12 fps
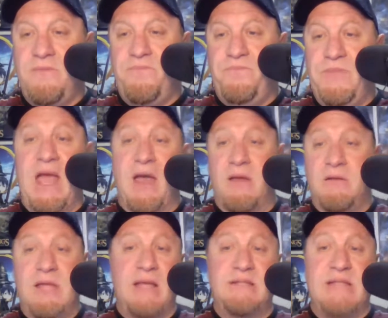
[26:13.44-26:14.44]
Yeah,
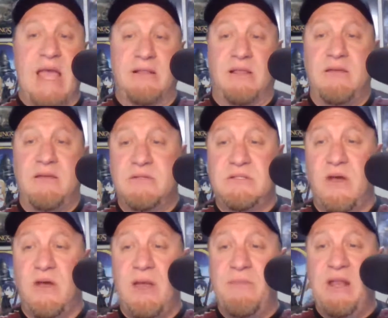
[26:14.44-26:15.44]
exactly.
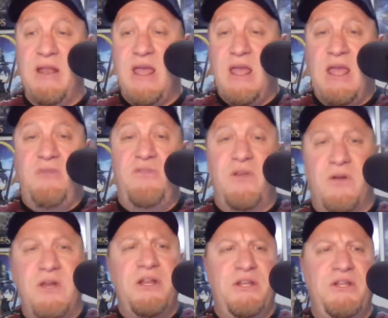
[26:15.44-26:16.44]
So, I mean, if you're
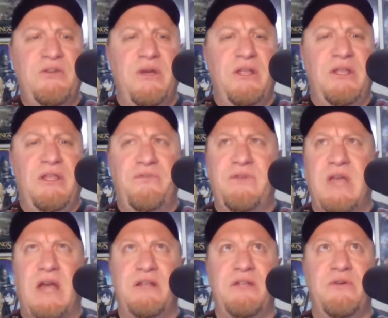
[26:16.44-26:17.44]
going to do it, you've
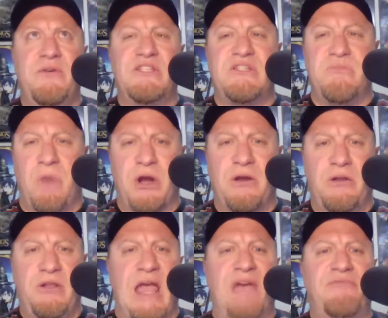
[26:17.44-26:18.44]
got to do it smart.
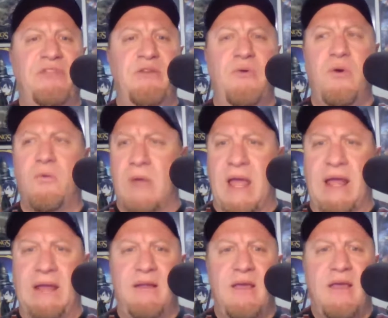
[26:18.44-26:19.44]
You have to do it
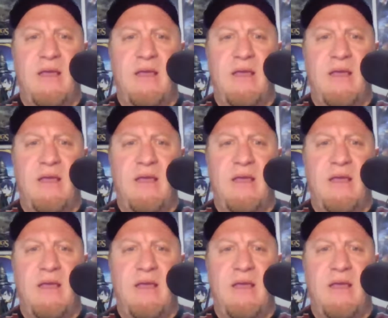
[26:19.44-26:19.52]
right.